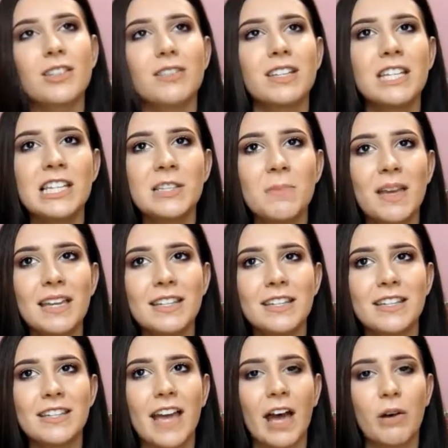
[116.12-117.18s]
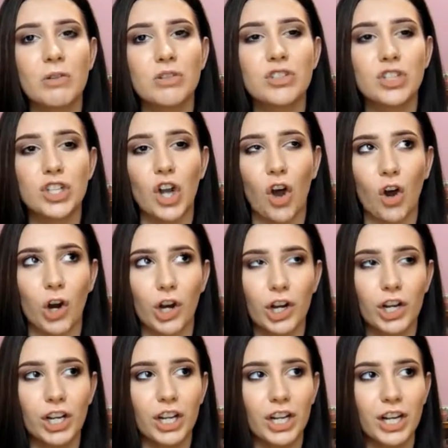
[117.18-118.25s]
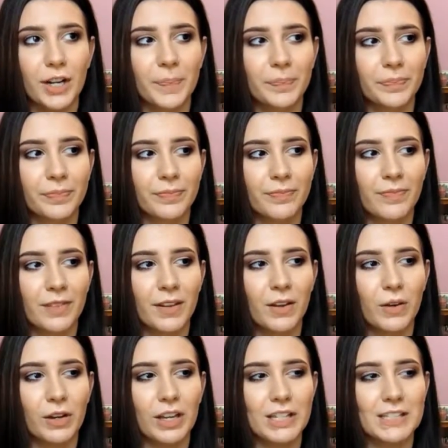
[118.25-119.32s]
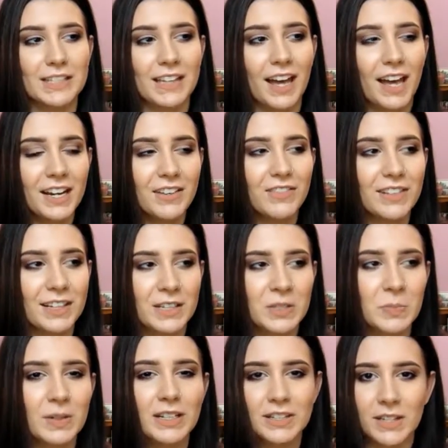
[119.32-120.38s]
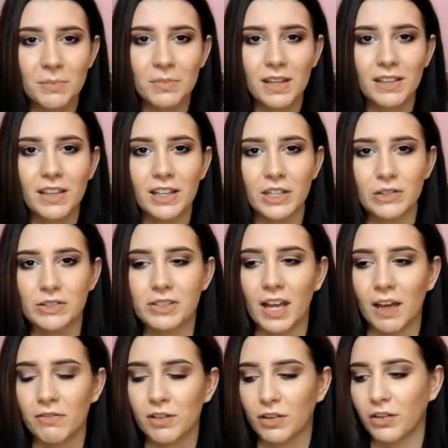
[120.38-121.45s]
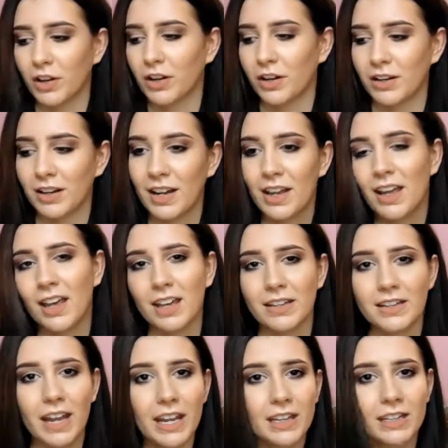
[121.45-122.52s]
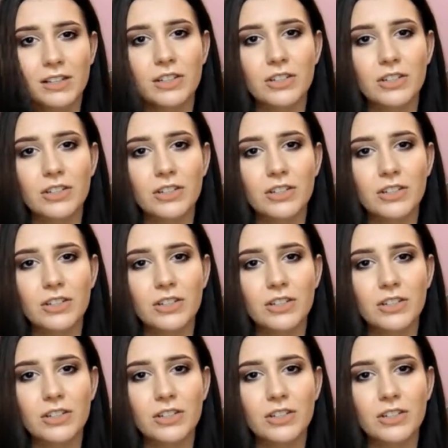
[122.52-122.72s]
So this may sound dark, because it kind of is, but it's something that you just have to learn and take